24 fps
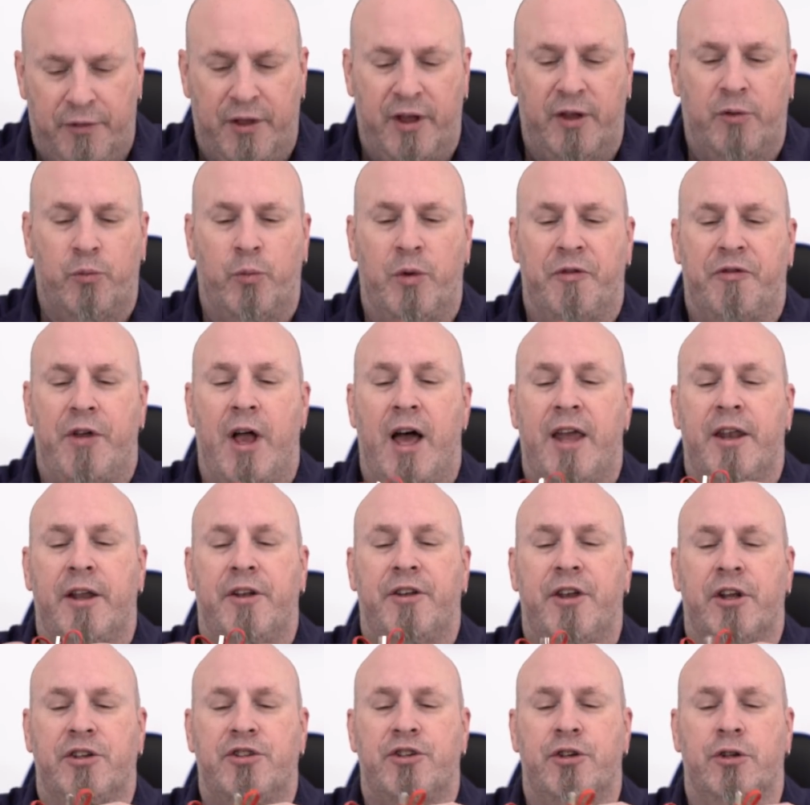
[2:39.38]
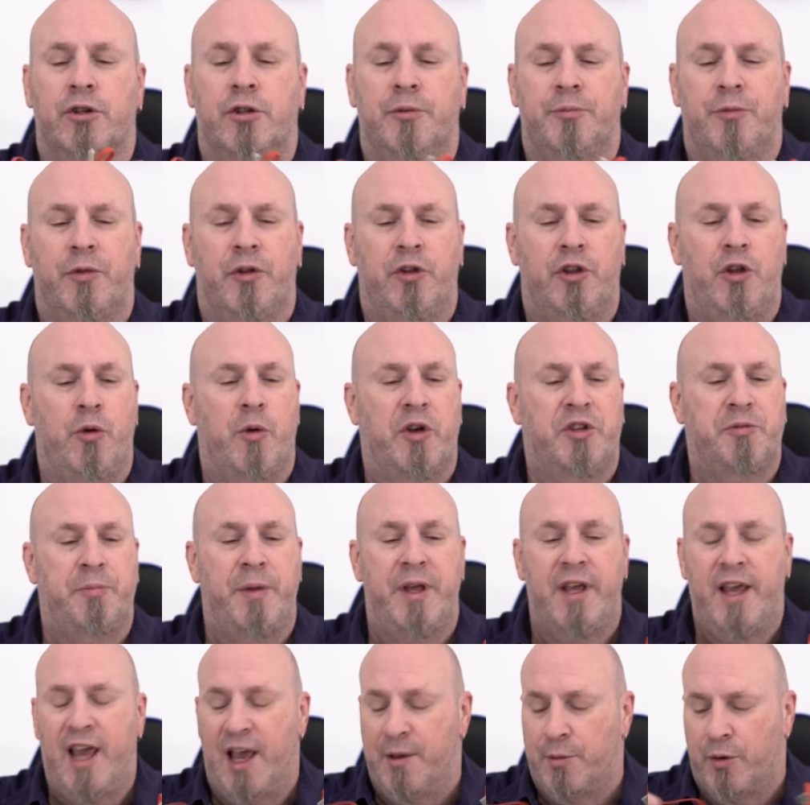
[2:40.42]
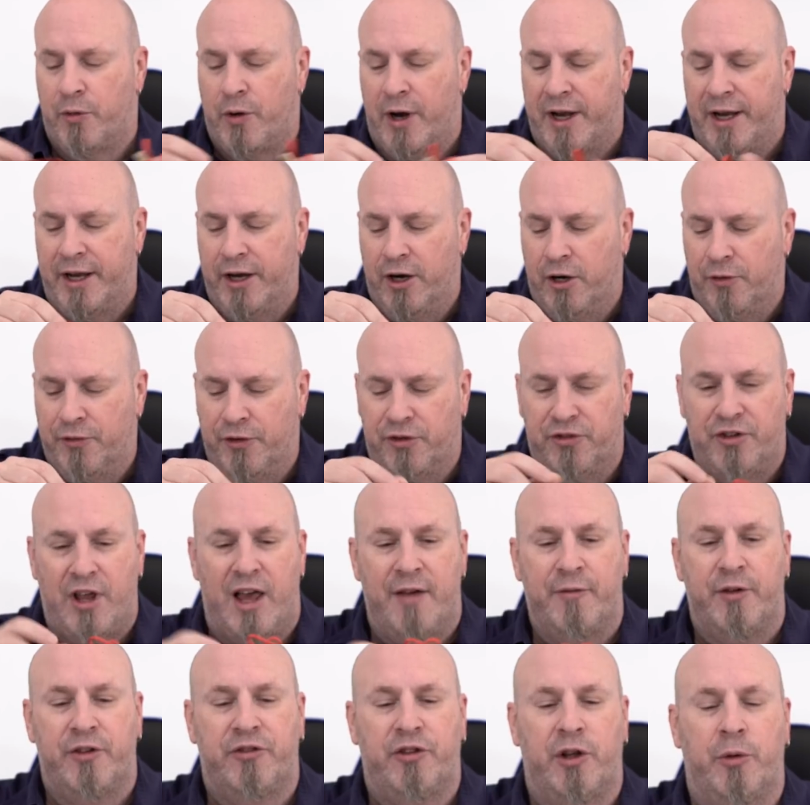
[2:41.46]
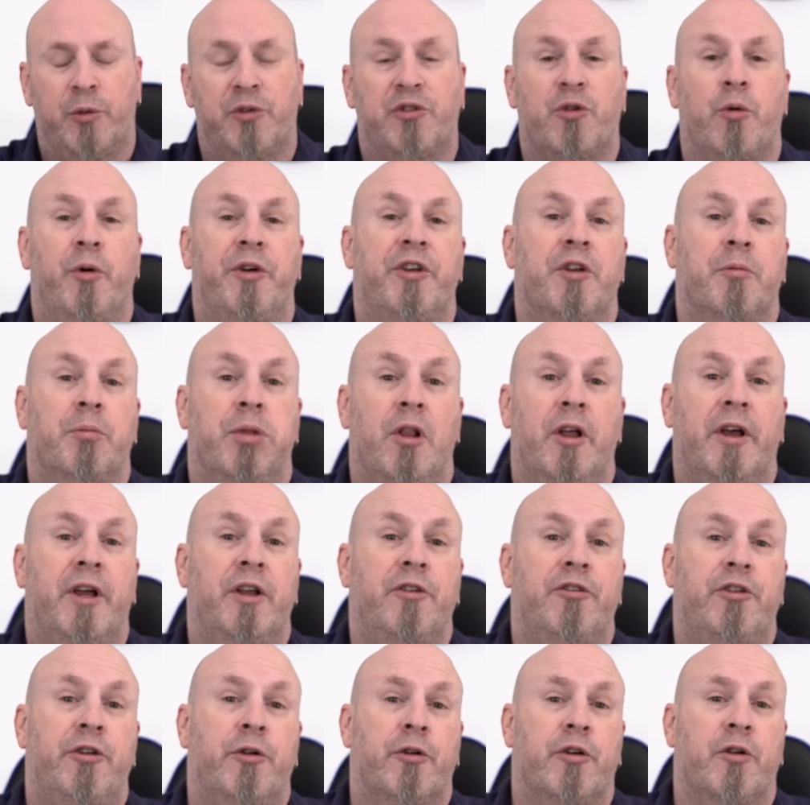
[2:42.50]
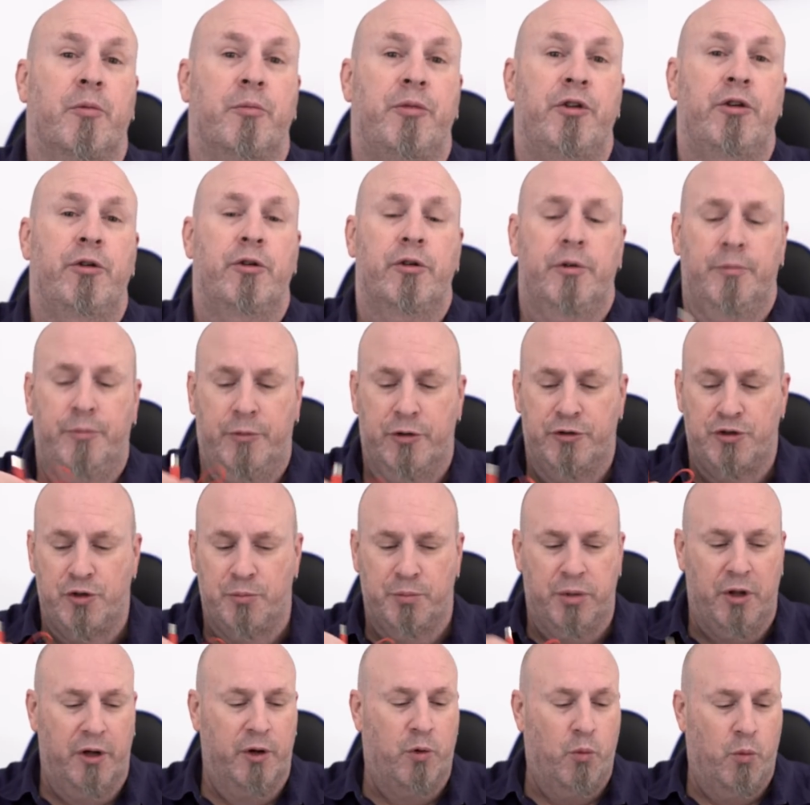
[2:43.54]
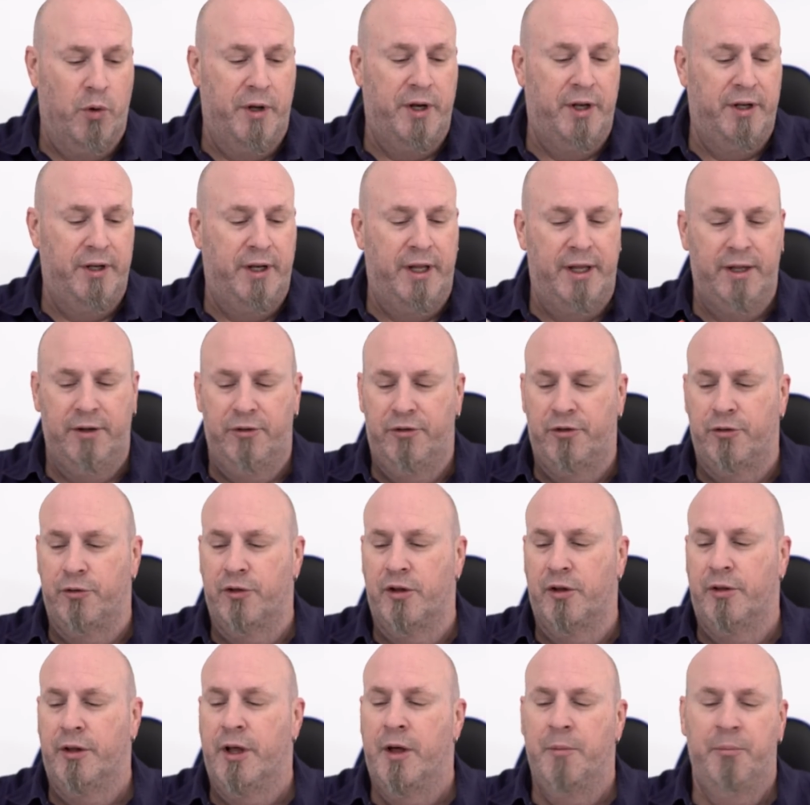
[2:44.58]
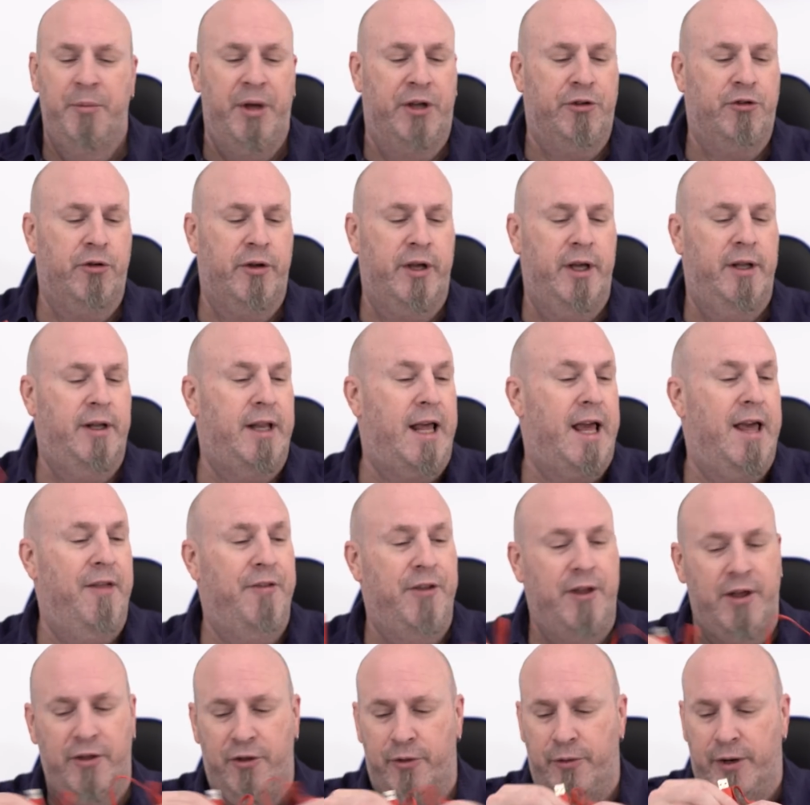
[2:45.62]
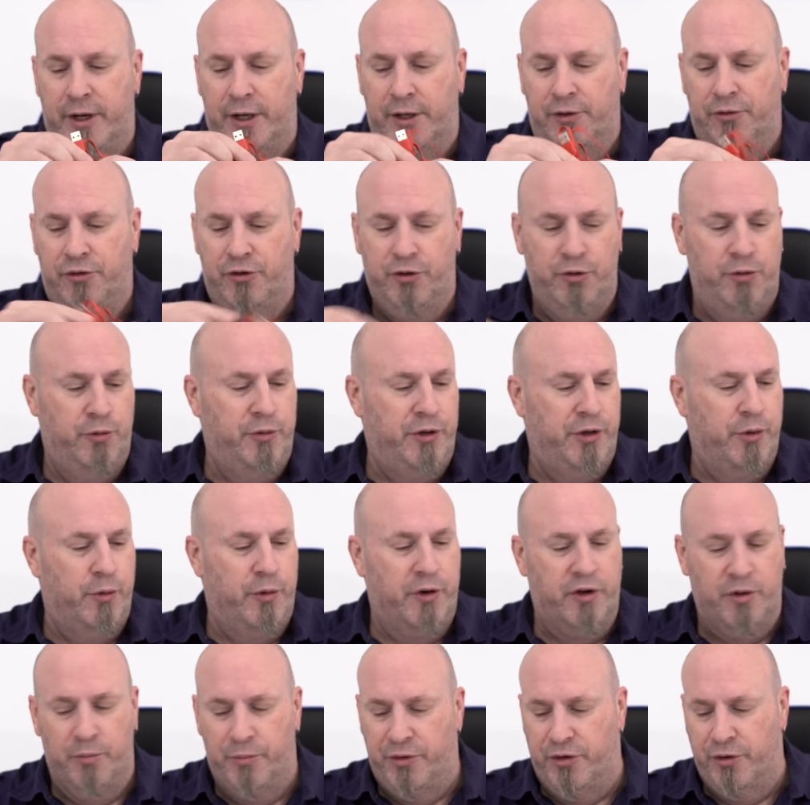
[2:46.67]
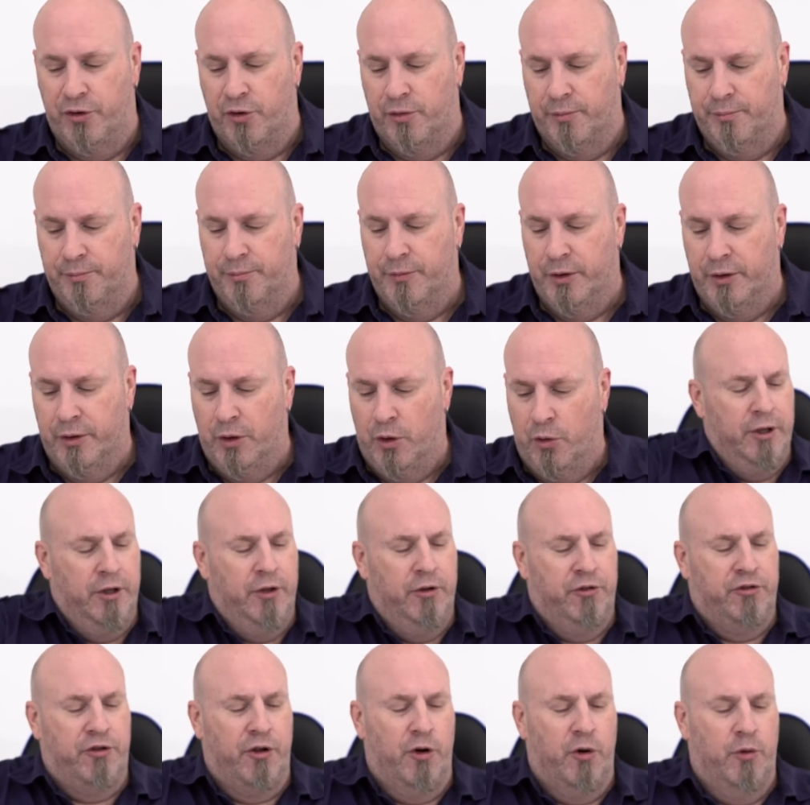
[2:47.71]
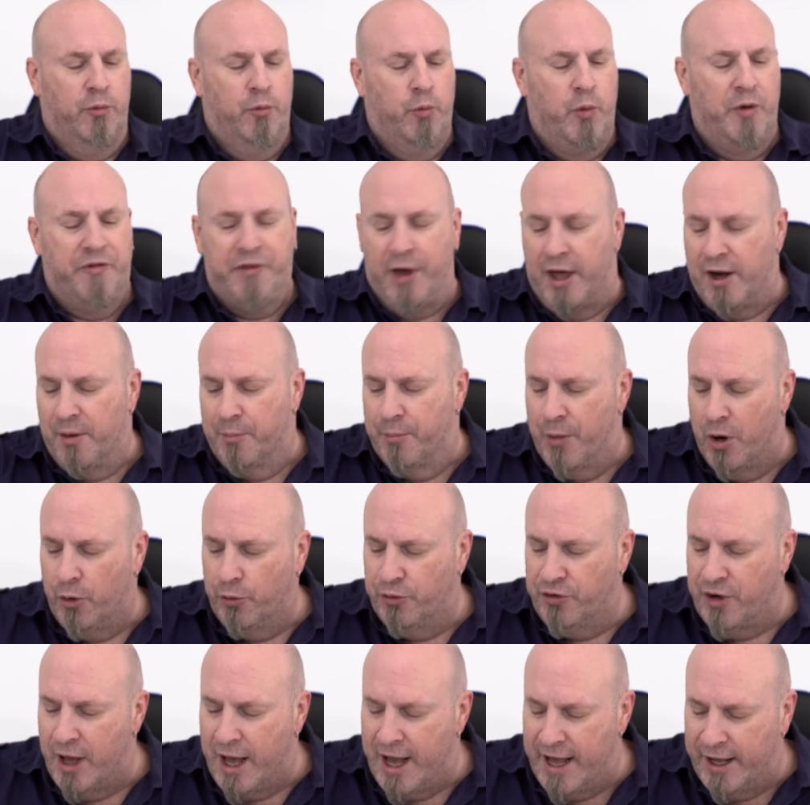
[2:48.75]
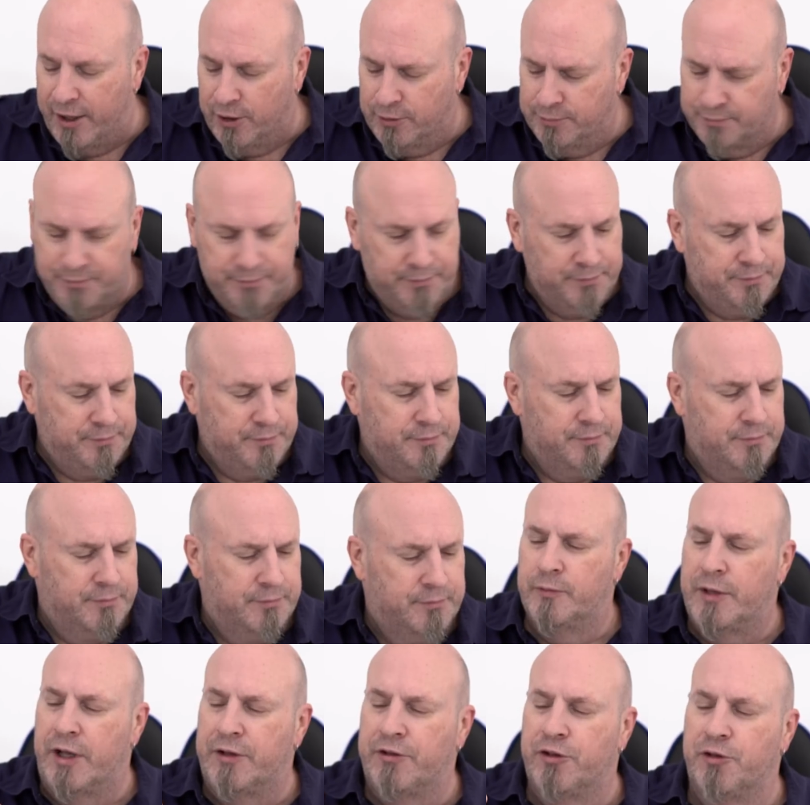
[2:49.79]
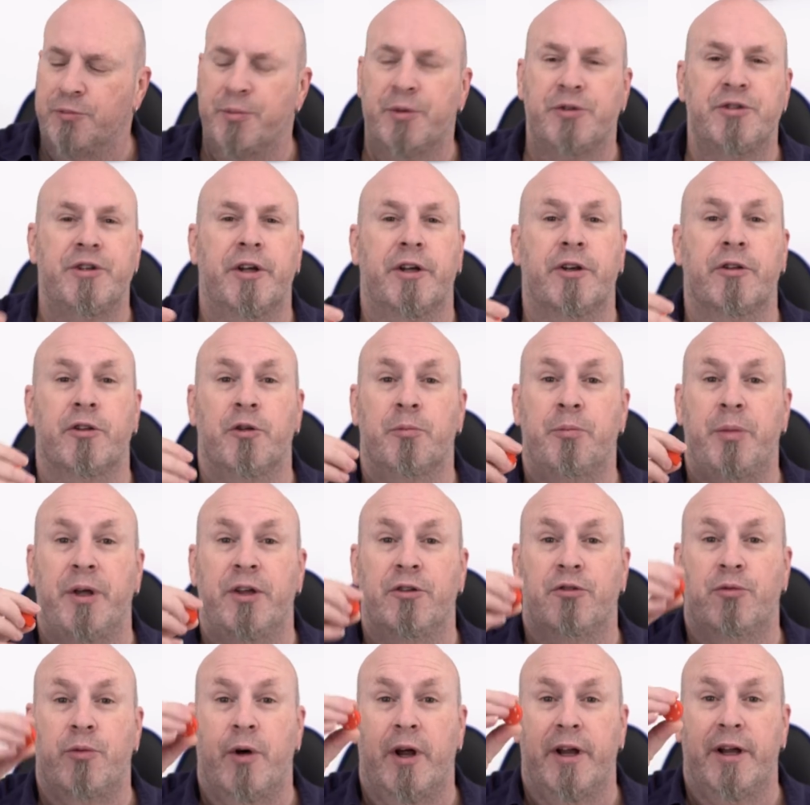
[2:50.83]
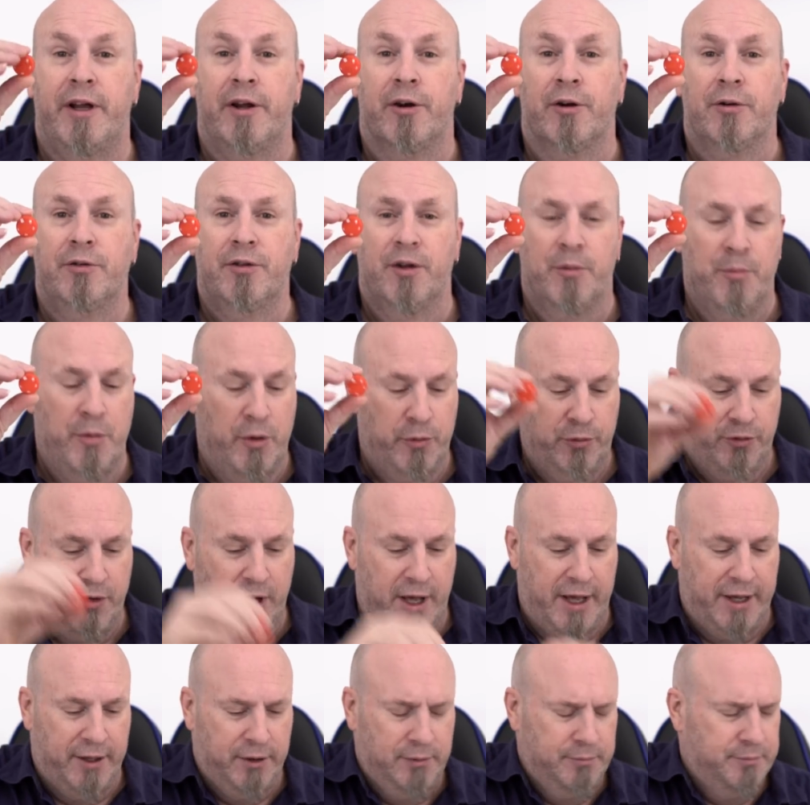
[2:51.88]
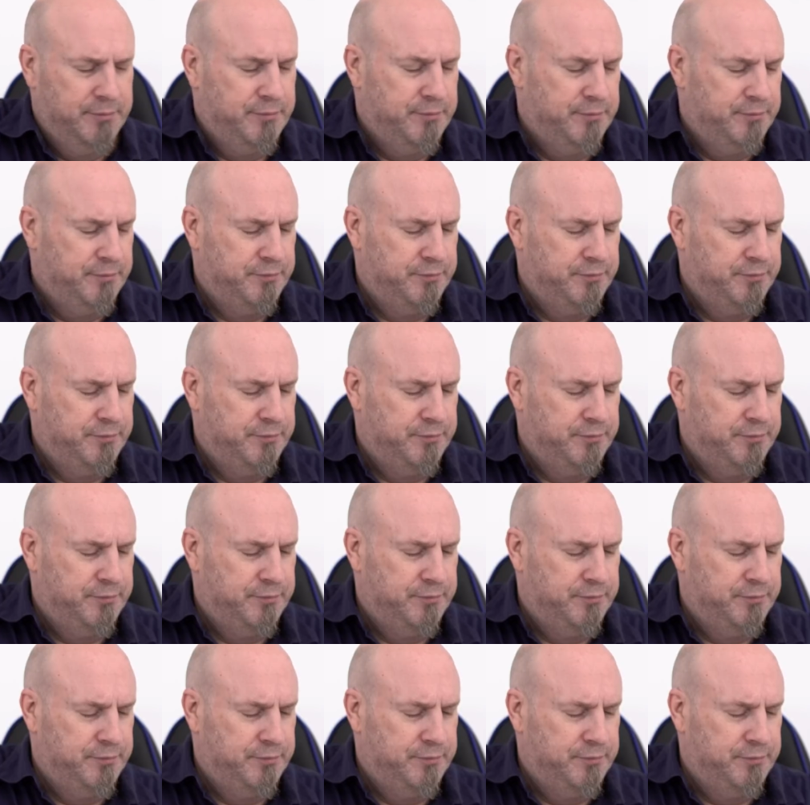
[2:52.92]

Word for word: Then we've got additional U S B cable right here. This is obviously what's going to plug into your computer, because you plug one end into the Pixel Kit and the other into your computer. So we've got a mode dial. That's this particular piece right here, the mode dial.